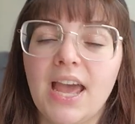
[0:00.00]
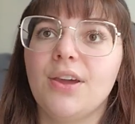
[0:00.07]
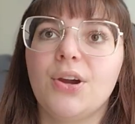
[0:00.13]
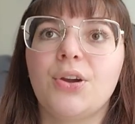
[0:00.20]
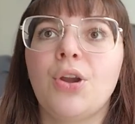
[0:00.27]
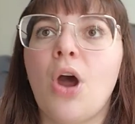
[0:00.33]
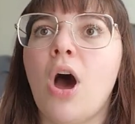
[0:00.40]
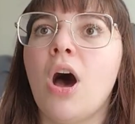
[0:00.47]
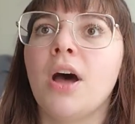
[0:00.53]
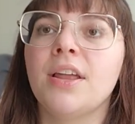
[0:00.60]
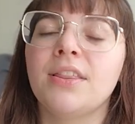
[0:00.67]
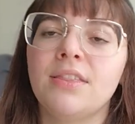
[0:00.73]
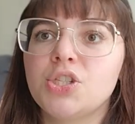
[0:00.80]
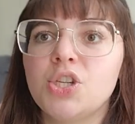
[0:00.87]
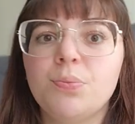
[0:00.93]
They're
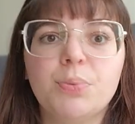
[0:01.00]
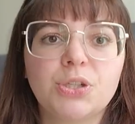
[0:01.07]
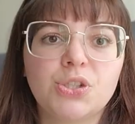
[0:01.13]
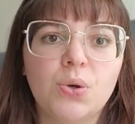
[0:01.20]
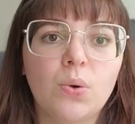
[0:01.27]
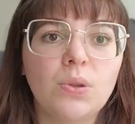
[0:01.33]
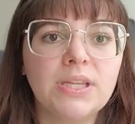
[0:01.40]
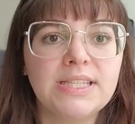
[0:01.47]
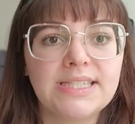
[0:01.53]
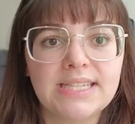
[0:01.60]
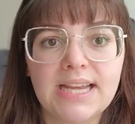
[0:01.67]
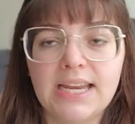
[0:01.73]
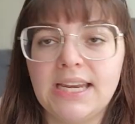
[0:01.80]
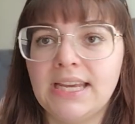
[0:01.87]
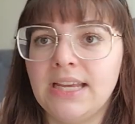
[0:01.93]
not super tall and
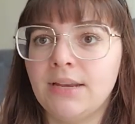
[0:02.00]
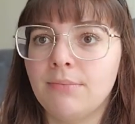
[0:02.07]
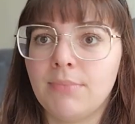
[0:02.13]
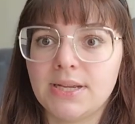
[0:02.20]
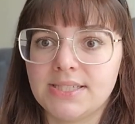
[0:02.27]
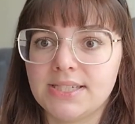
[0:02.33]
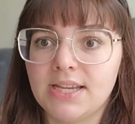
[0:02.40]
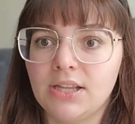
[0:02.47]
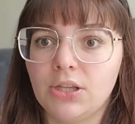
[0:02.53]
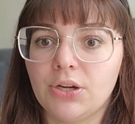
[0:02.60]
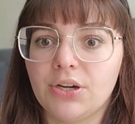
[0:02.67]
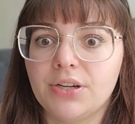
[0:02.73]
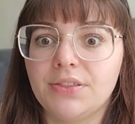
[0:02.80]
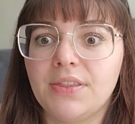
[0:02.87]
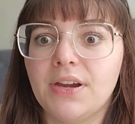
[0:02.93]
skinny and
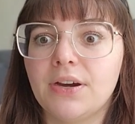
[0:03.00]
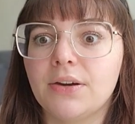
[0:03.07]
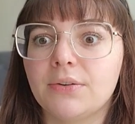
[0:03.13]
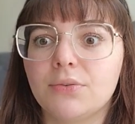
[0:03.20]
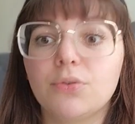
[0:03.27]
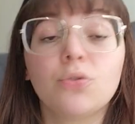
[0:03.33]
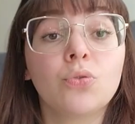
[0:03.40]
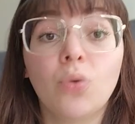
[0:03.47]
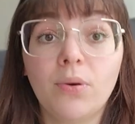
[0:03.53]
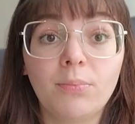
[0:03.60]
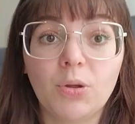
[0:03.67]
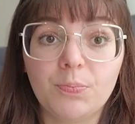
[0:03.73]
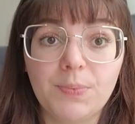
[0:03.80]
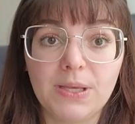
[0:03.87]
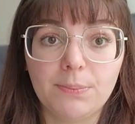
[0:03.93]
muscular. They're
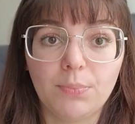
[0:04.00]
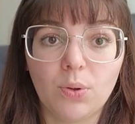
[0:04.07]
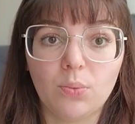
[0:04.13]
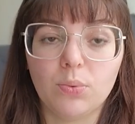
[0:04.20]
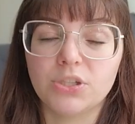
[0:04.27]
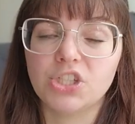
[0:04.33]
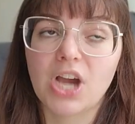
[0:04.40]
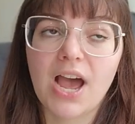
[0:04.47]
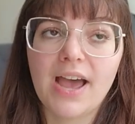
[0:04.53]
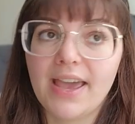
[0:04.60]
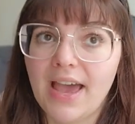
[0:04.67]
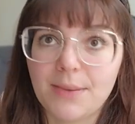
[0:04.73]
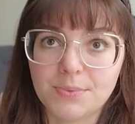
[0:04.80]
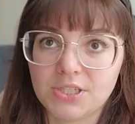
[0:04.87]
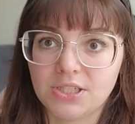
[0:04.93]
normal people, which I
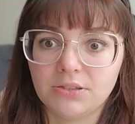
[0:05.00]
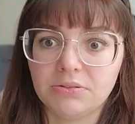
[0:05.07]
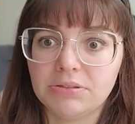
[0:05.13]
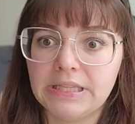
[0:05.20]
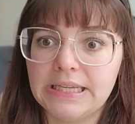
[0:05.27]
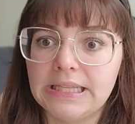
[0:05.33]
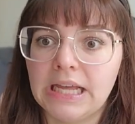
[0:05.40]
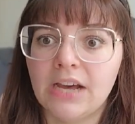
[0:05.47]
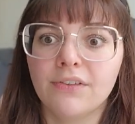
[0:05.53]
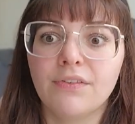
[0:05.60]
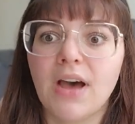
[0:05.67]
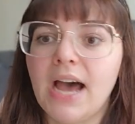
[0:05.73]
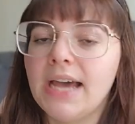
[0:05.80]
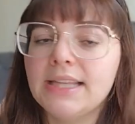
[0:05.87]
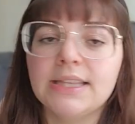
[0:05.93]
absolutely love.
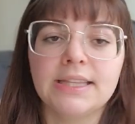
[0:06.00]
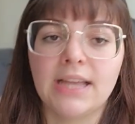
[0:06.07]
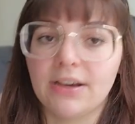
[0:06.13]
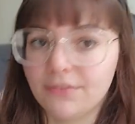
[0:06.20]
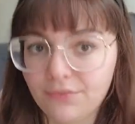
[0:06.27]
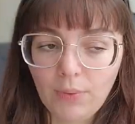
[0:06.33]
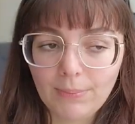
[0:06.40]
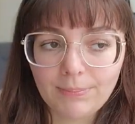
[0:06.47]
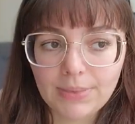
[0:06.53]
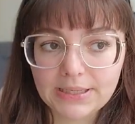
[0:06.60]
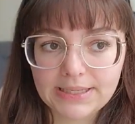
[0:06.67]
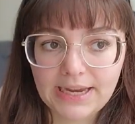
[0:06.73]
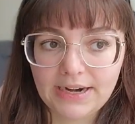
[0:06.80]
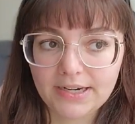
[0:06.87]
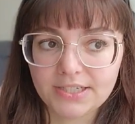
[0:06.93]
I love when
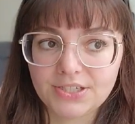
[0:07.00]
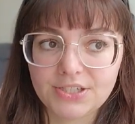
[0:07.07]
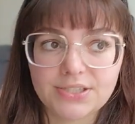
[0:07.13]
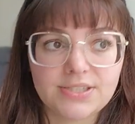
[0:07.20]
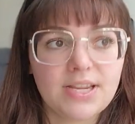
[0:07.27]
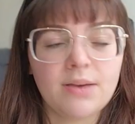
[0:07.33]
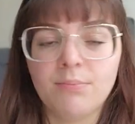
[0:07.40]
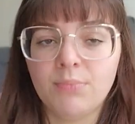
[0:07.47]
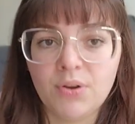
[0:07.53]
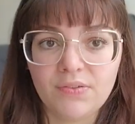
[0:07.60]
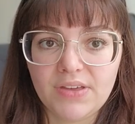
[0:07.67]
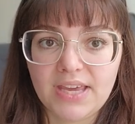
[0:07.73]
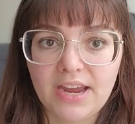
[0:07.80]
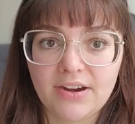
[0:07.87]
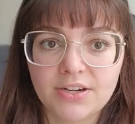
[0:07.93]
book characters and
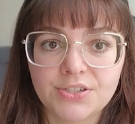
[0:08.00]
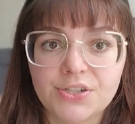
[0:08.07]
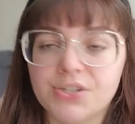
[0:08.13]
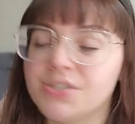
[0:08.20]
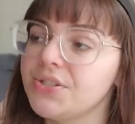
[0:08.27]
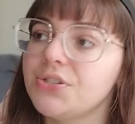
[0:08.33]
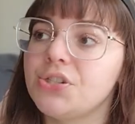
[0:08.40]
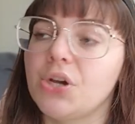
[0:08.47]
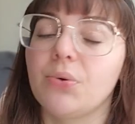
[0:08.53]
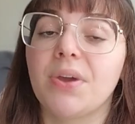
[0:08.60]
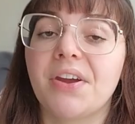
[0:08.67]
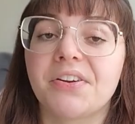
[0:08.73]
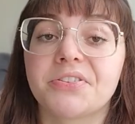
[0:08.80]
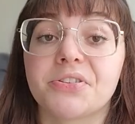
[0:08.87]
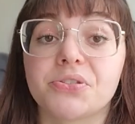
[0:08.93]
movie characters and show
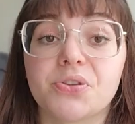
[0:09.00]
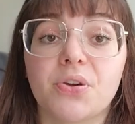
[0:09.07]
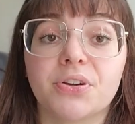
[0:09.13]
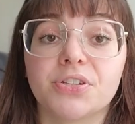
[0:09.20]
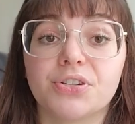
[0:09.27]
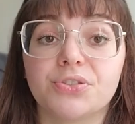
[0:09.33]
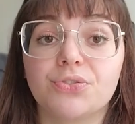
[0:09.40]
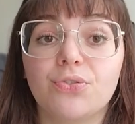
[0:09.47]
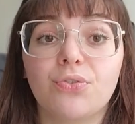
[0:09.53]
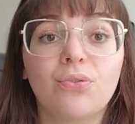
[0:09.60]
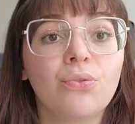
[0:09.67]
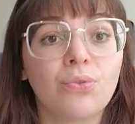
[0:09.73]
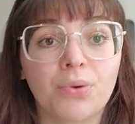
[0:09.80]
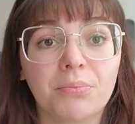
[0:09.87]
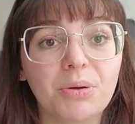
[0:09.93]
characters are just
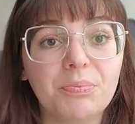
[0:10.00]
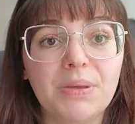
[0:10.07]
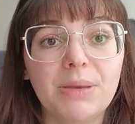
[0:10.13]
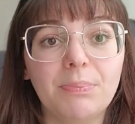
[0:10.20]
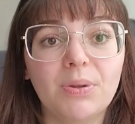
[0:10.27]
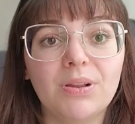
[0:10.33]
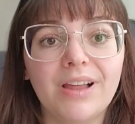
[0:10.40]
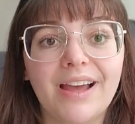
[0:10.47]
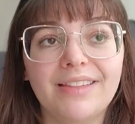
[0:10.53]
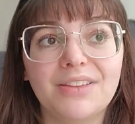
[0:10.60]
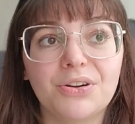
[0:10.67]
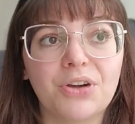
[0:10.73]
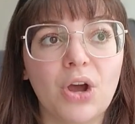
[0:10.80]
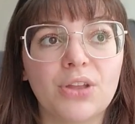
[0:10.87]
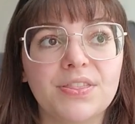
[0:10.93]
normal people and
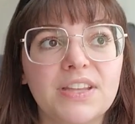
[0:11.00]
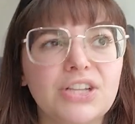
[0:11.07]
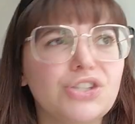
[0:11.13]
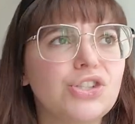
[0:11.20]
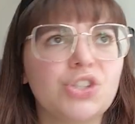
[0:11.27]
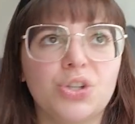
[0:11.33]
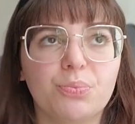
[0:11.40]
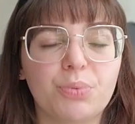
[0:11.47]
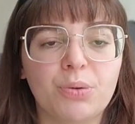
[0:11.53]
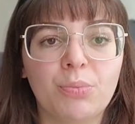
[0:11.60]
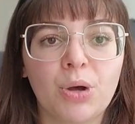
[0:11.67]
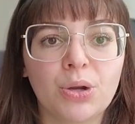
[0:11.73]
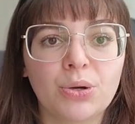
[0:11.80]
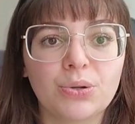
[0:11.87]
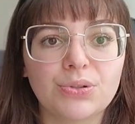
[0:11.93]
they're not these
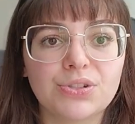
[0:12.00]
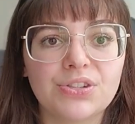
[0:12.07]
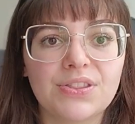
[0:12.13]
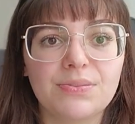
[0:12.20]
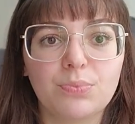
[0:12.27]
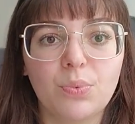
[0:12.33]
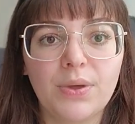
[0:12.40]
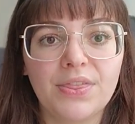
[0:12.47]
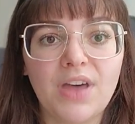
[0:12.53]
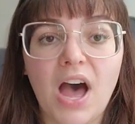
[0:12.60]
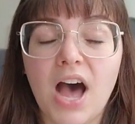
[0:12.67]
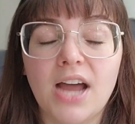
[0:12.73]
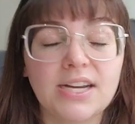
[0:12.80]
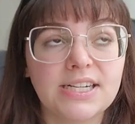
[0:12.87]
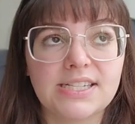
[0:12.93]
supermodels with
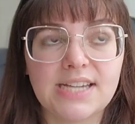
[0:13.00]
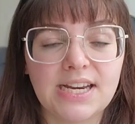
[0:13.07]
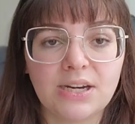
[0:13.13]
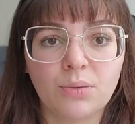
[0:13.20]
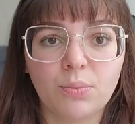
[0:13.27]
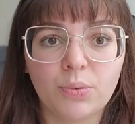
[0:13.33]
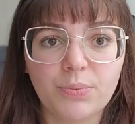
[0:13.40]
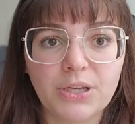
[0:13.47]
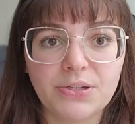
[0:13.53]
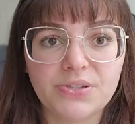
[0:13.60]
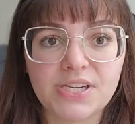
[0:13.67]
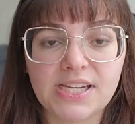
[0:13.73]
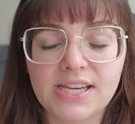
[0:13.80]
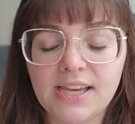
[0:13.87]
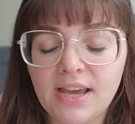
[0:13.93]
unattainable
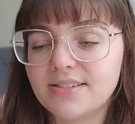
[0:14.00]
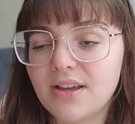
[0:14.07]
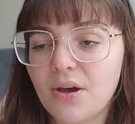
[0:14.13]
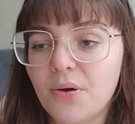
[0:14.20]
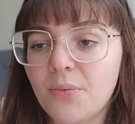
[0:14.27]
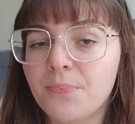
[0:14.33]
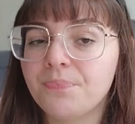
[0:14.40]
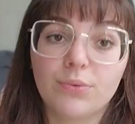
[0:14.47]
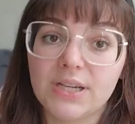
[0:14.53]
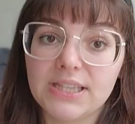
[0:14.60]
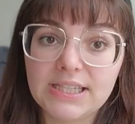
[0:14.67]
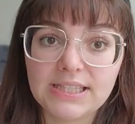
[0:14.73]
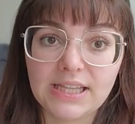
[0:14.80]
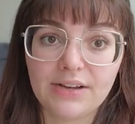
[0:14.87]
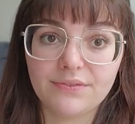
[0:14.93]
beauty. So
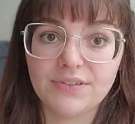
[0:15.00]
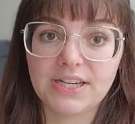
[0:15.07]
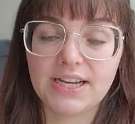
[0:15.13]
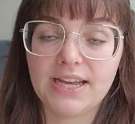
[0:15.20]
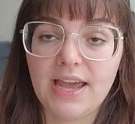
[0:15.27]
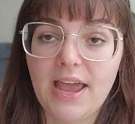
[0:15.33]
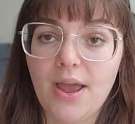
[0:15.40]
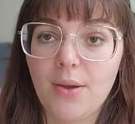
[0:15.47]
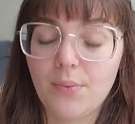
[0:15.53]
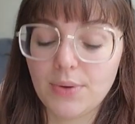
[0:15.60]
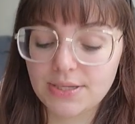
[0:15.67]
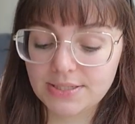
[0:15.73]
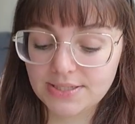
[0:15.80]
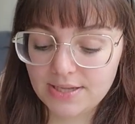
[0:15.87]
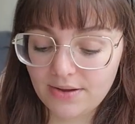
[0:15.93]
really loved it. It
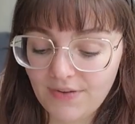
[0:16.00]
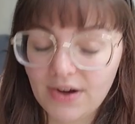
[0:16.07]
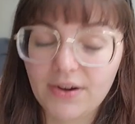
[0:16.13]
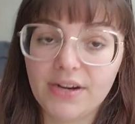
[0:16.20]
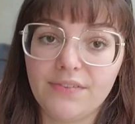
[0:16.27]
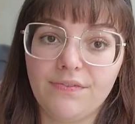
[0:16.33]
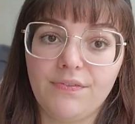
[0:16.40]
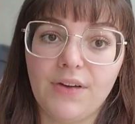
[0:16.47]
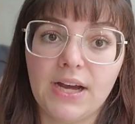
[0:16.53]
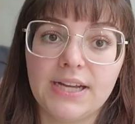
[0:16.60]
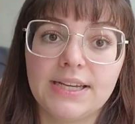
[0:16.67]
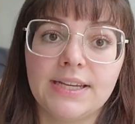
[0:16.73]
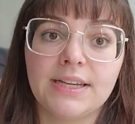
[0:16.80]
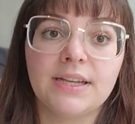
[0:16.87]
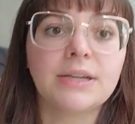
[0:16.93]
was very
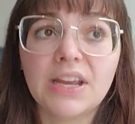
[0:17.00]
fun.